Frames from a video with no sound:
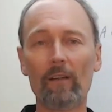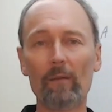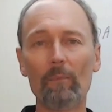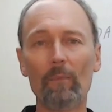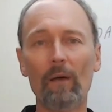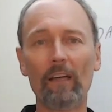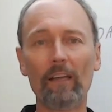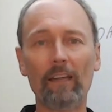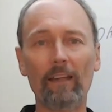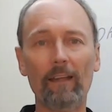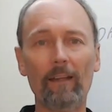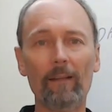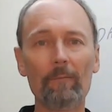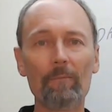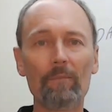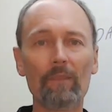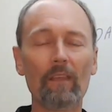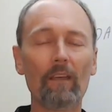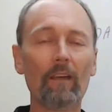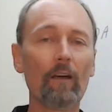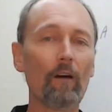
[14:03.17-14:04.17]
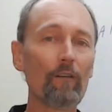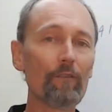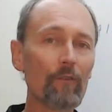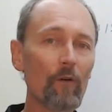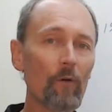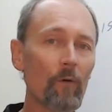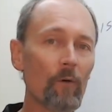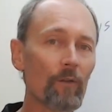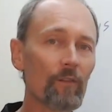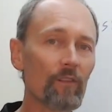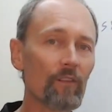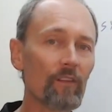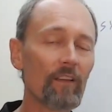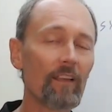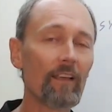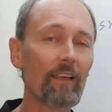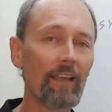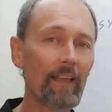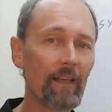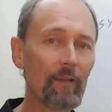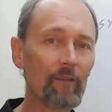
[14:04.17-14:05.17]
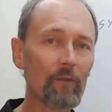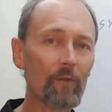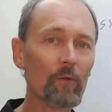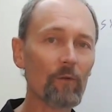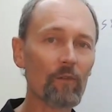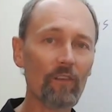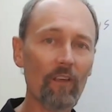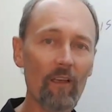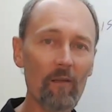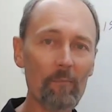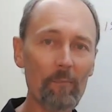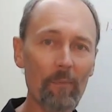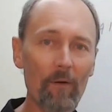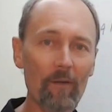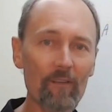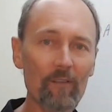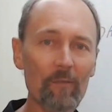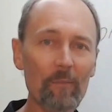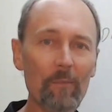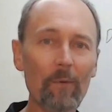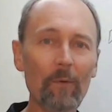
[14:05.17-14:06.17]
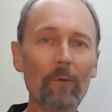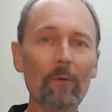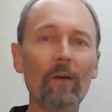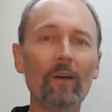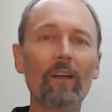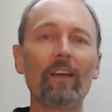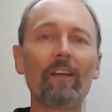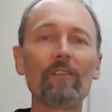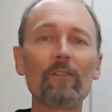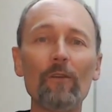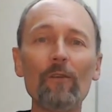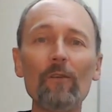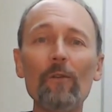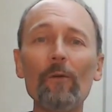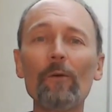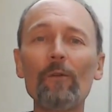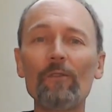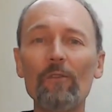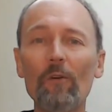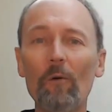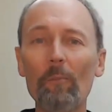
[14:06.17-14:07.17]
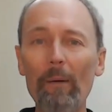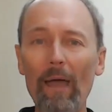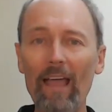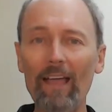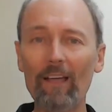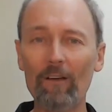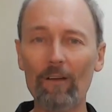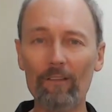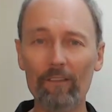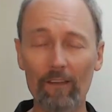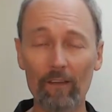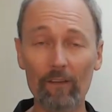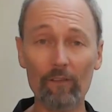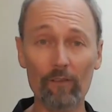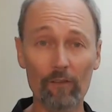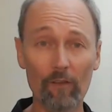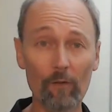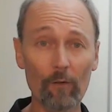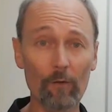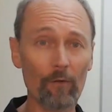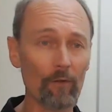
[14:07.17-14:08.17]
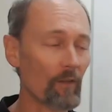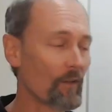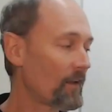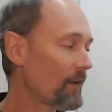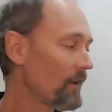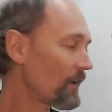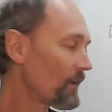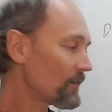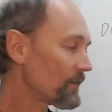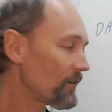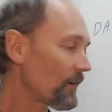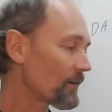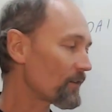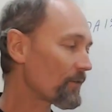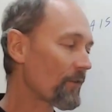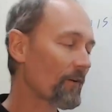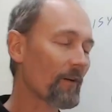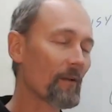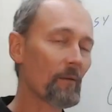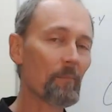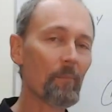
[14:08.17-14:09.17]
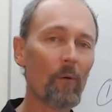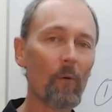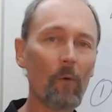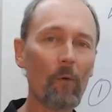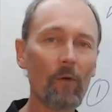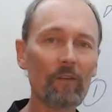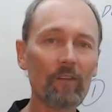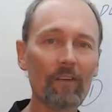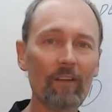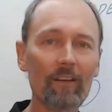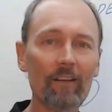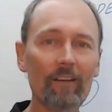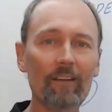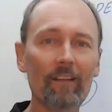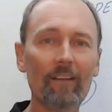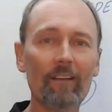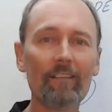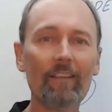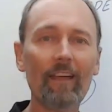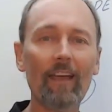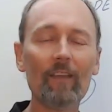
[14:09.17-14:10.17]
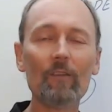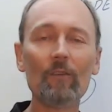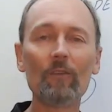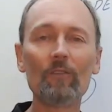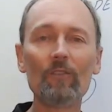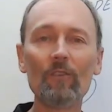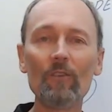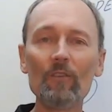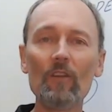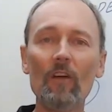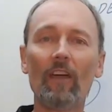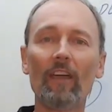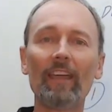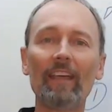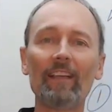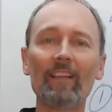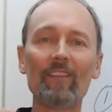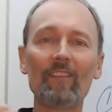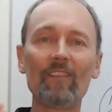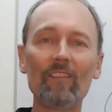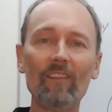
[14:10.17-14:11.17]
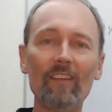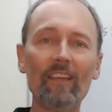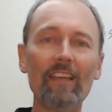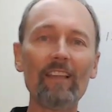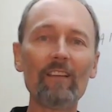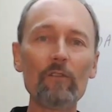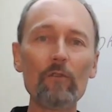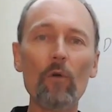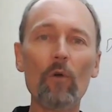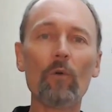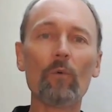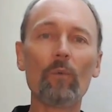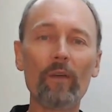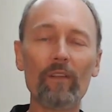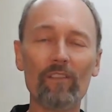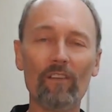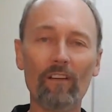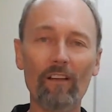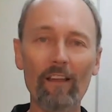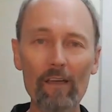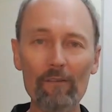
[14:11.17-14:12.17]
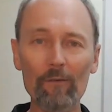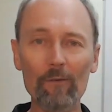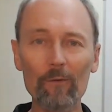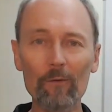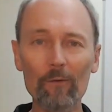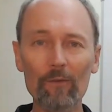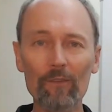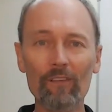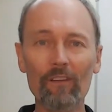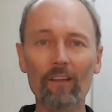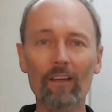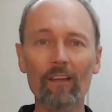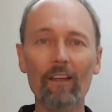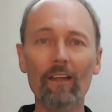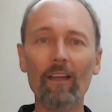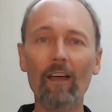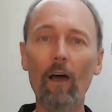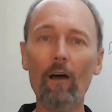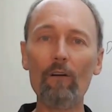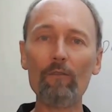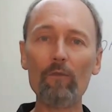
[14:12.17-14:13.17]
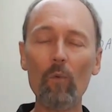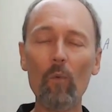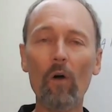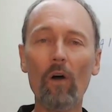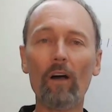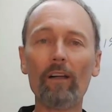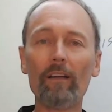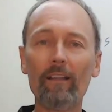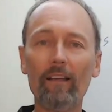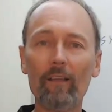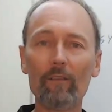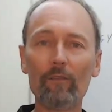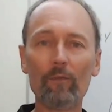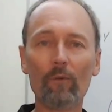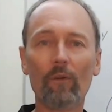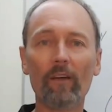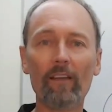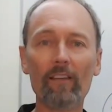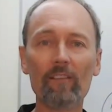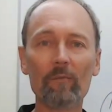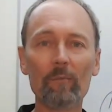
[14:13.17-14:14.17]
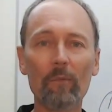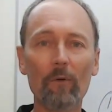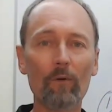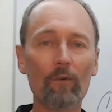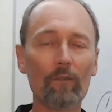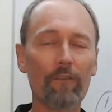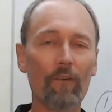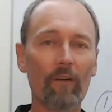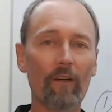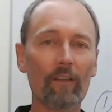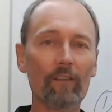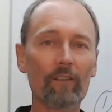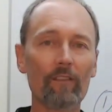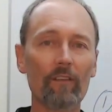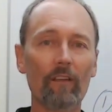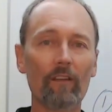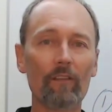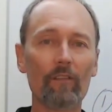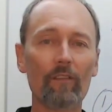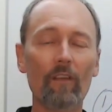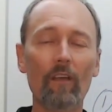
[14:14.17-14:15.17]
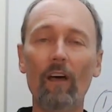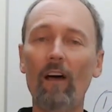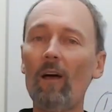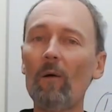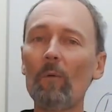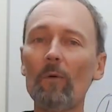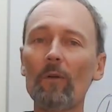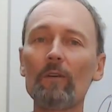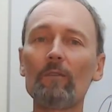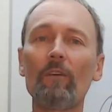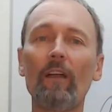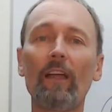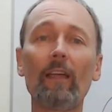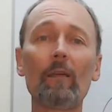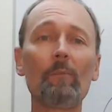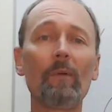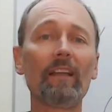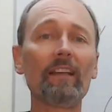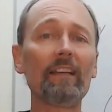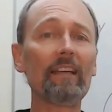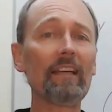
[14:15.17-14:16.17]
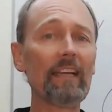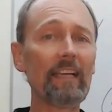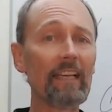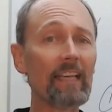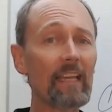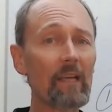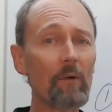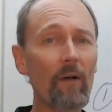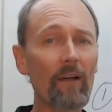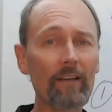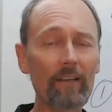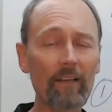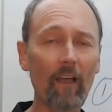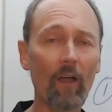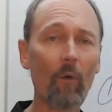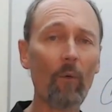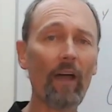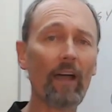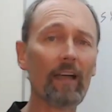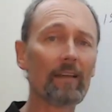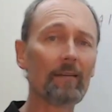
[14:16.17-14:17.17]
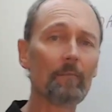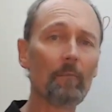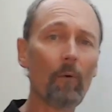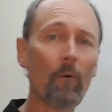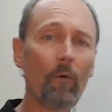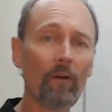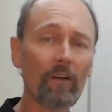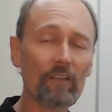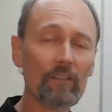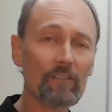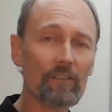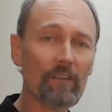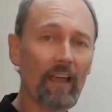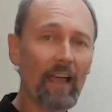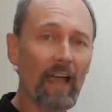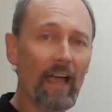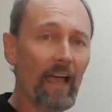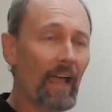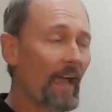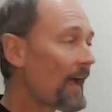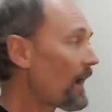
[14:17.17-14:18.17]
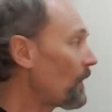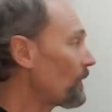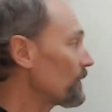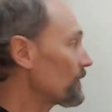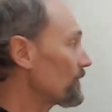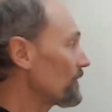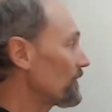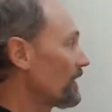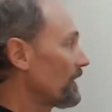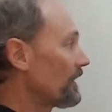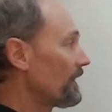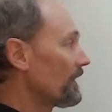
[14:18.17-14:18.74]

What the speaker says: money. Of course, it is also possible to lose your bank on this too. So it's very important that you do not exceed your risk levels of what is reasonable. For instance, I wouldn't recommend anyone to go out and mortgage their house